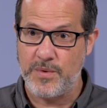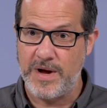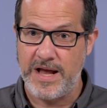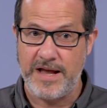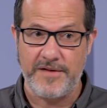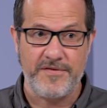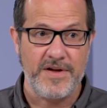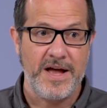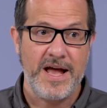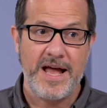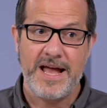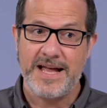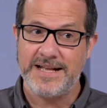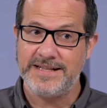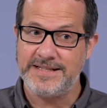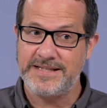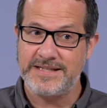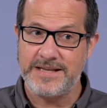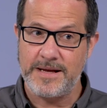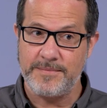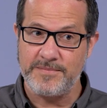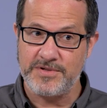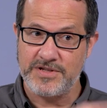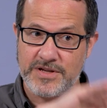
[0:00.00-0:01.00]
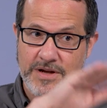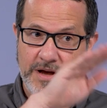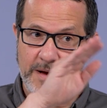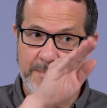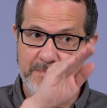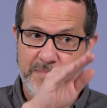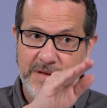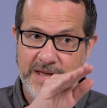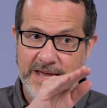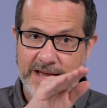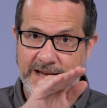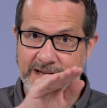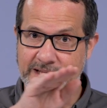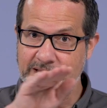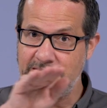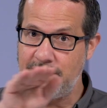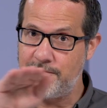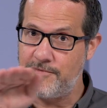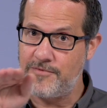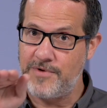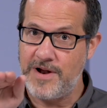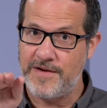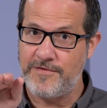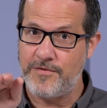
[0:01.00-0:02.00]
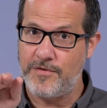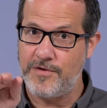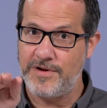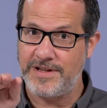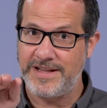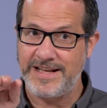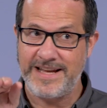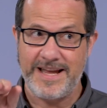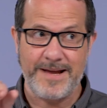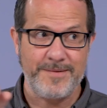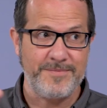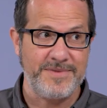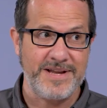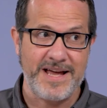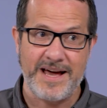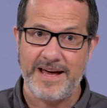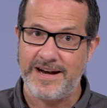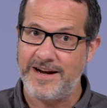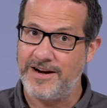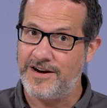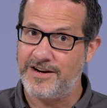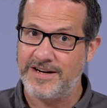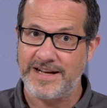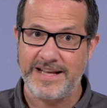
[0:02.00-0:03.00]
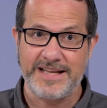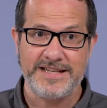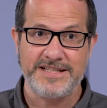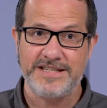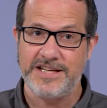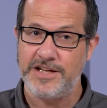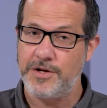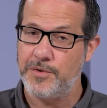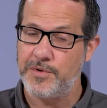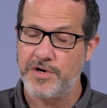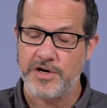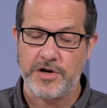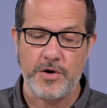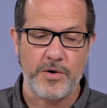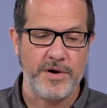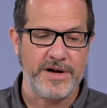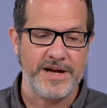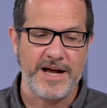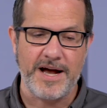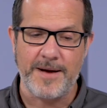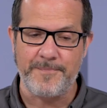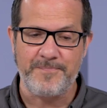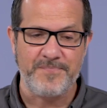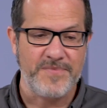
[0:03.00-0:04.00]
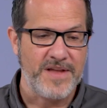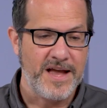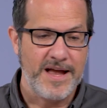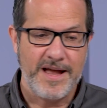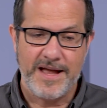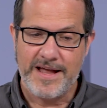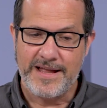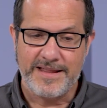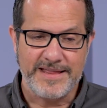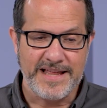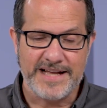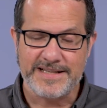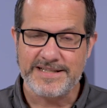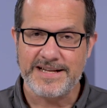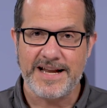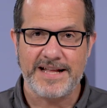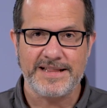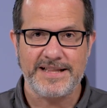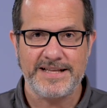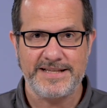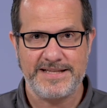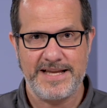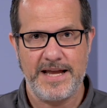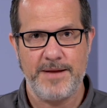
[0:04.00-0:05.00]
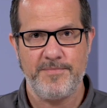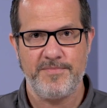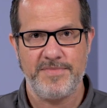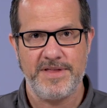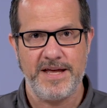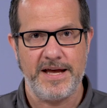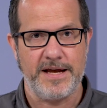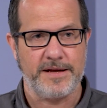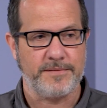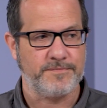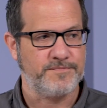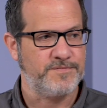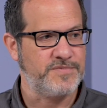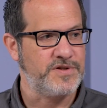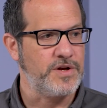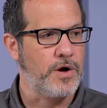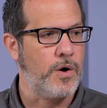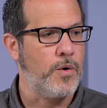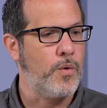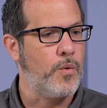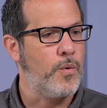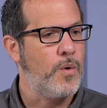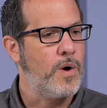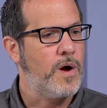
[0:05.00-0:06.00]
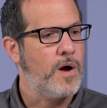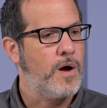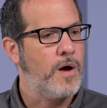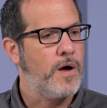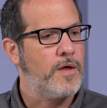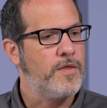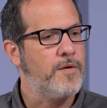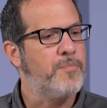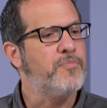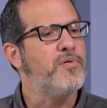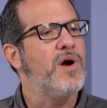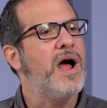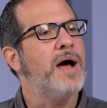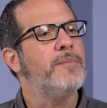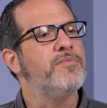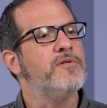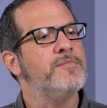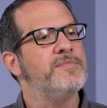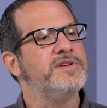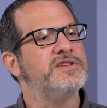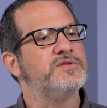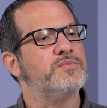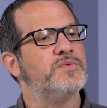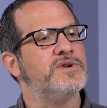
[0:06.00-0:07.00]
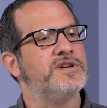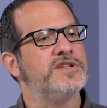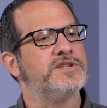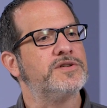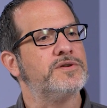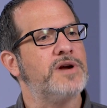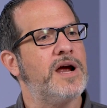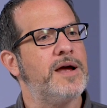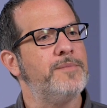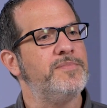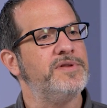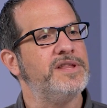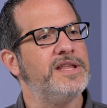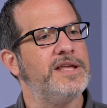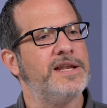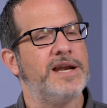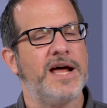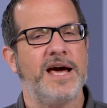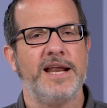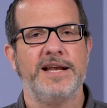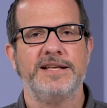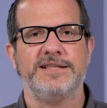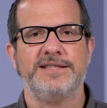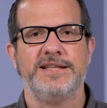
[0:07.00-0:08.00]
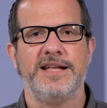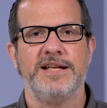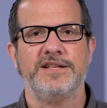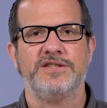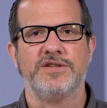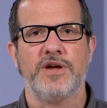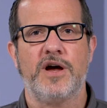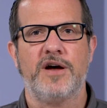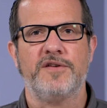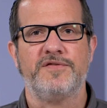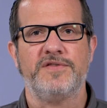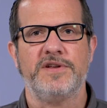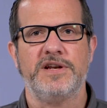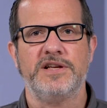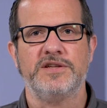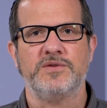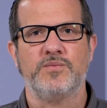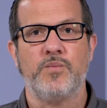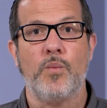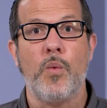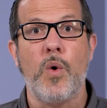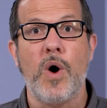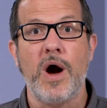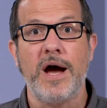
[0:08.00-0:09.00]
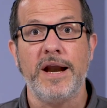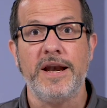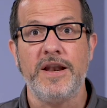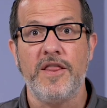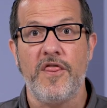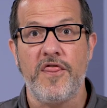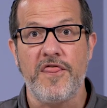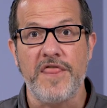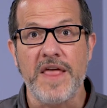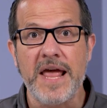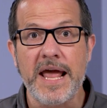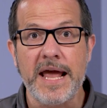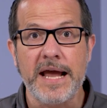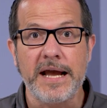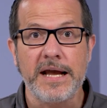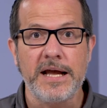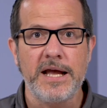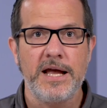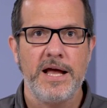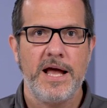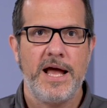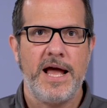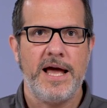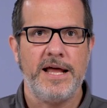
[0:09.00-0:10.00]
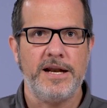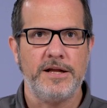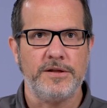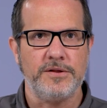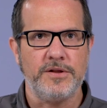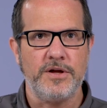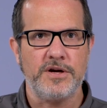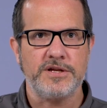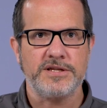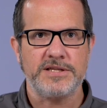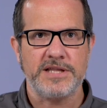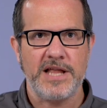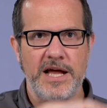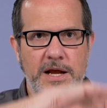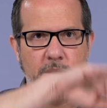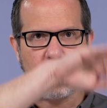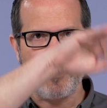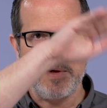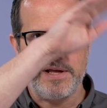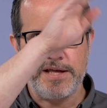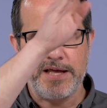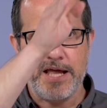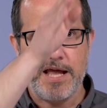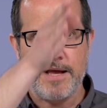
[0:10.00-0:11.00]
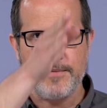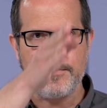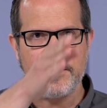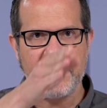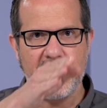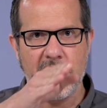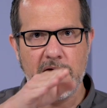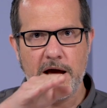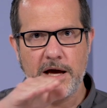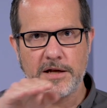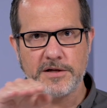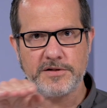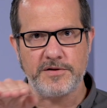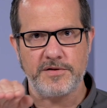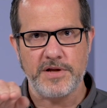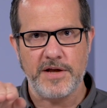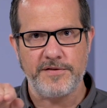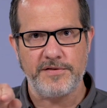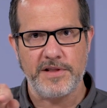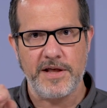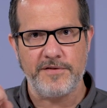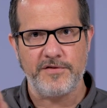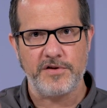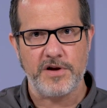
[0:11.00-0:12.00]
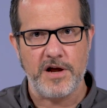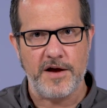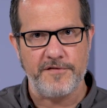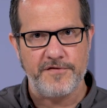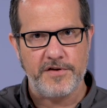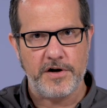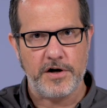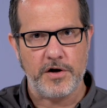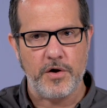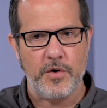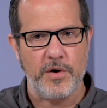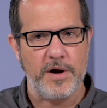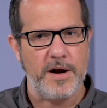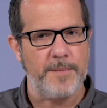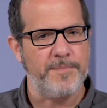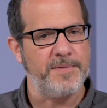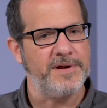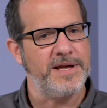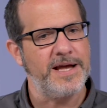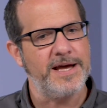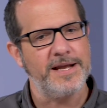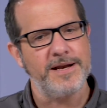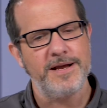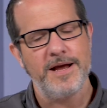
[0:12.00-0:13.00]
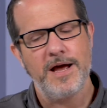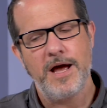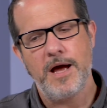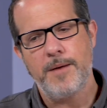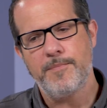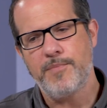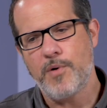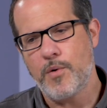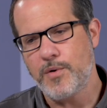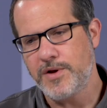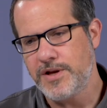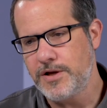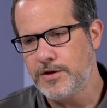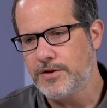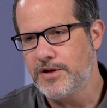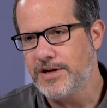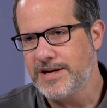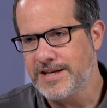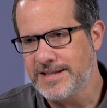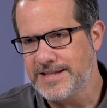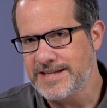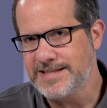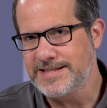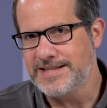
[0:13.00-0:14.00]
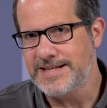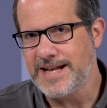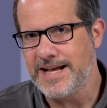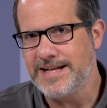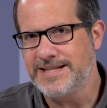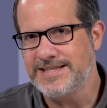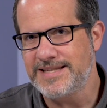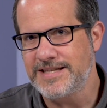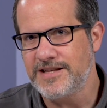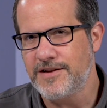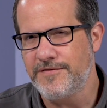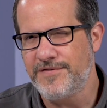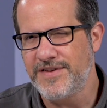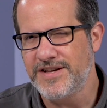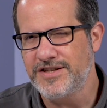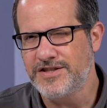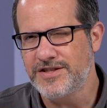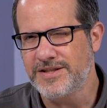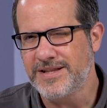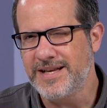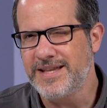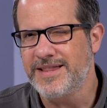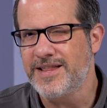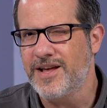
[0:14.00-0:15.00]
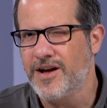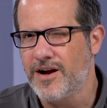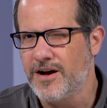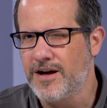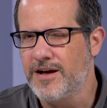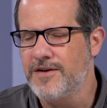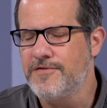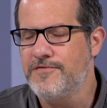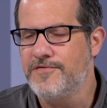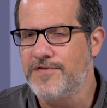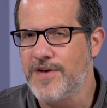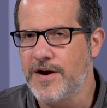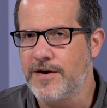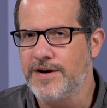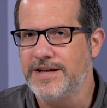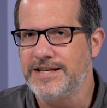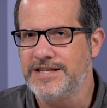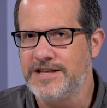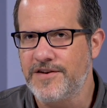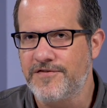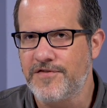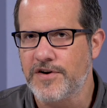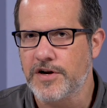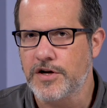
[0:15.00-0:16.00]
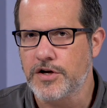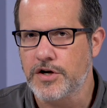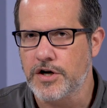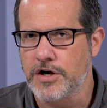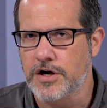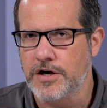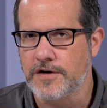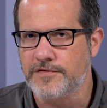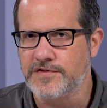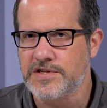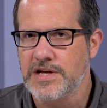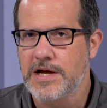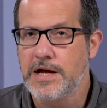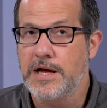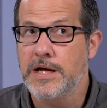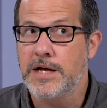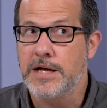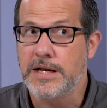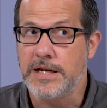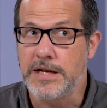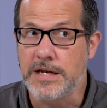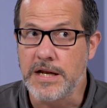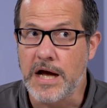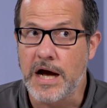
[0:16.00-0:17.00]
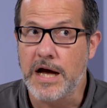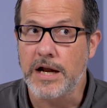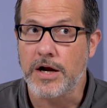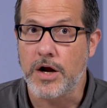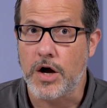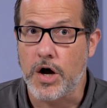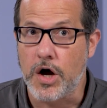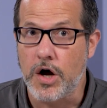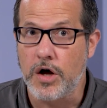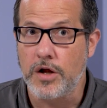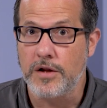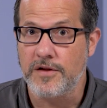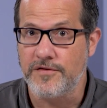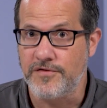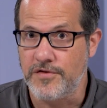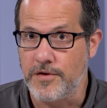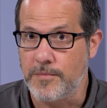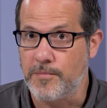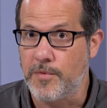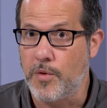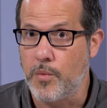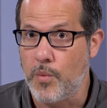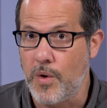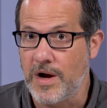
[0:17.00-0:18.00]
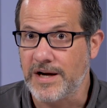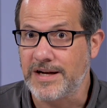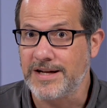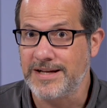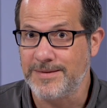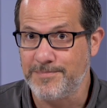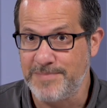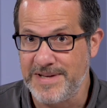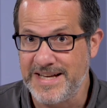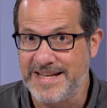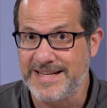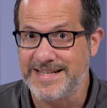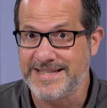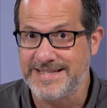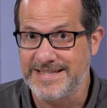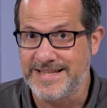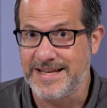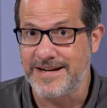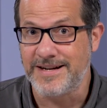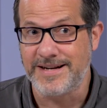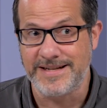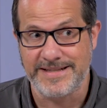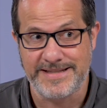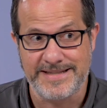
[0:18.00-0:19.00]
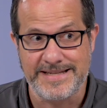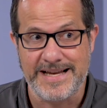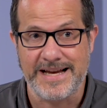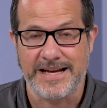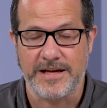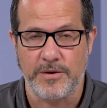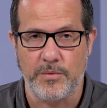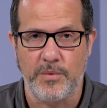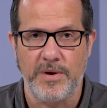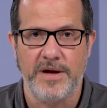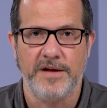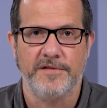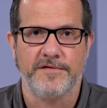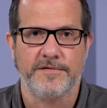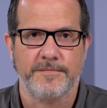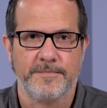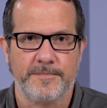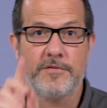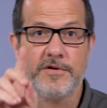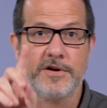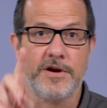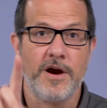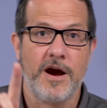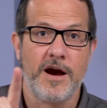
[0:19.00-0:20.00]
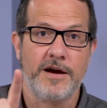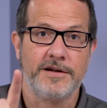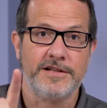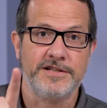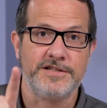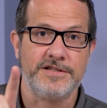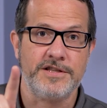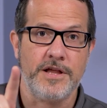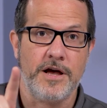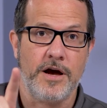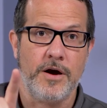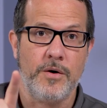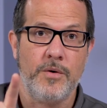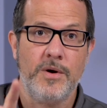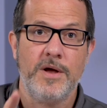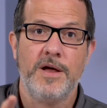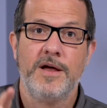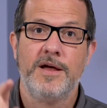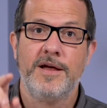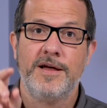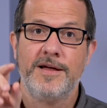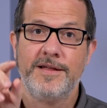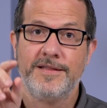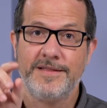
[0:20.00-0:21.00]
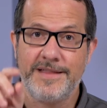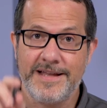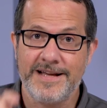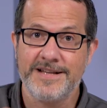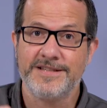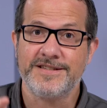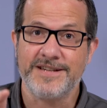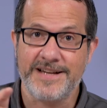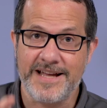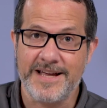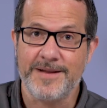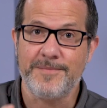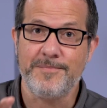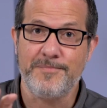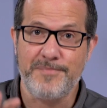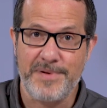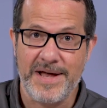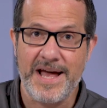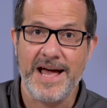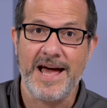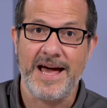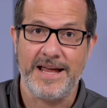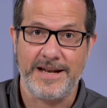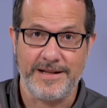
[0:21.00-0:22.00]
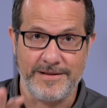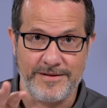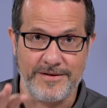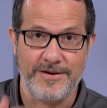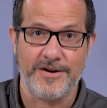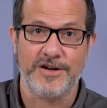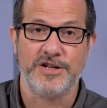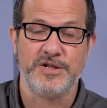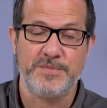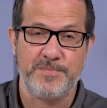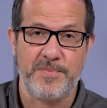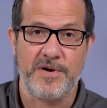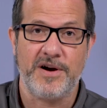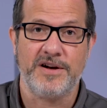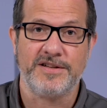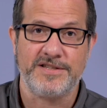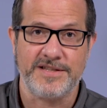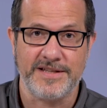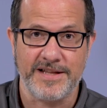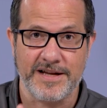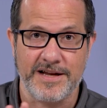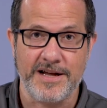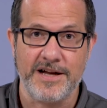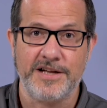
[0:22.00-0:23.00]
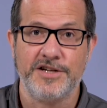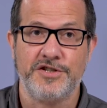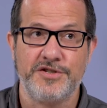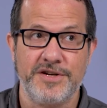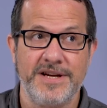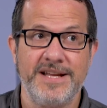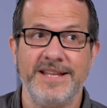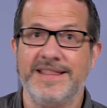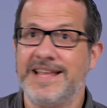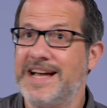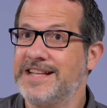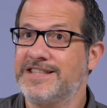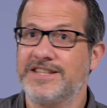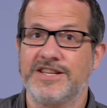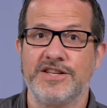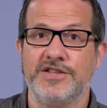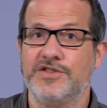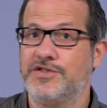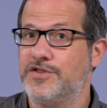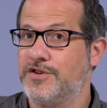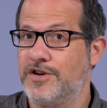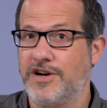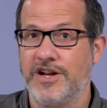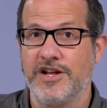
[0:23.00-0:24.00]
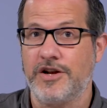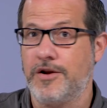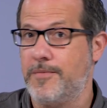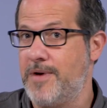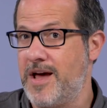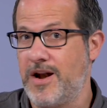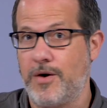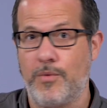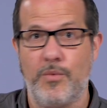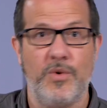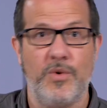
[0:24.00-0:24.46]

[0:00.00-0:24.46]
wave, and some saw a peak and then never really came down and are continuing going up. That's not the same thing. So, the problem is we're describing the United States often as one thing, and it looks like we came down, leveled off, and are going up again. But when you look at the states individually, they all have very different curves. Not all of them are what could be considered a second wave. Regardless, though, things are getting bad in large parts of the country. That's concerning no matter